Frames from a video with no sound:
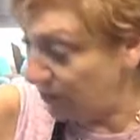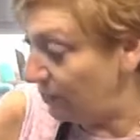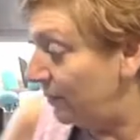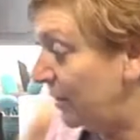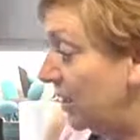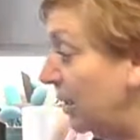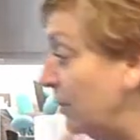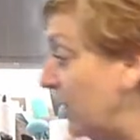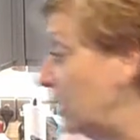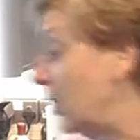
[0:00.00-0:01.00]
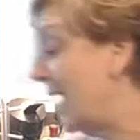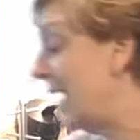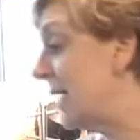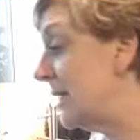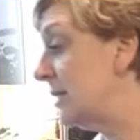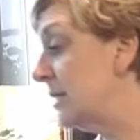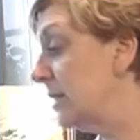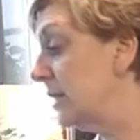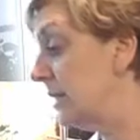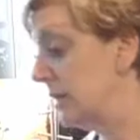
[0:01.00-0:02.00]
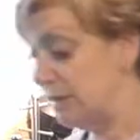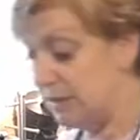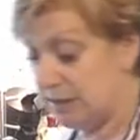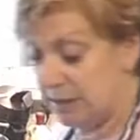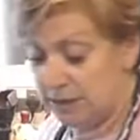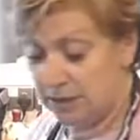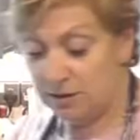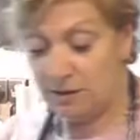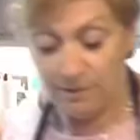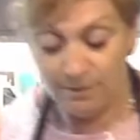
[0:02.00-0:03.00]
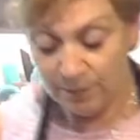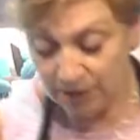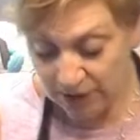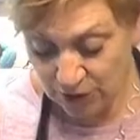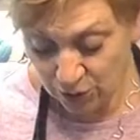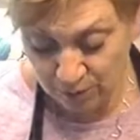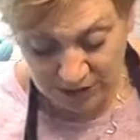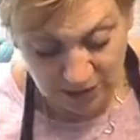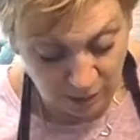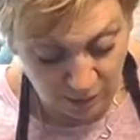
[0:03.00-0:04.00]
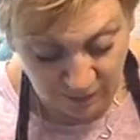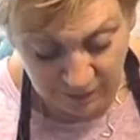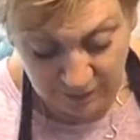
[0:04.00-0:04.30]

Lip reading: so I'm going to add another little bit of,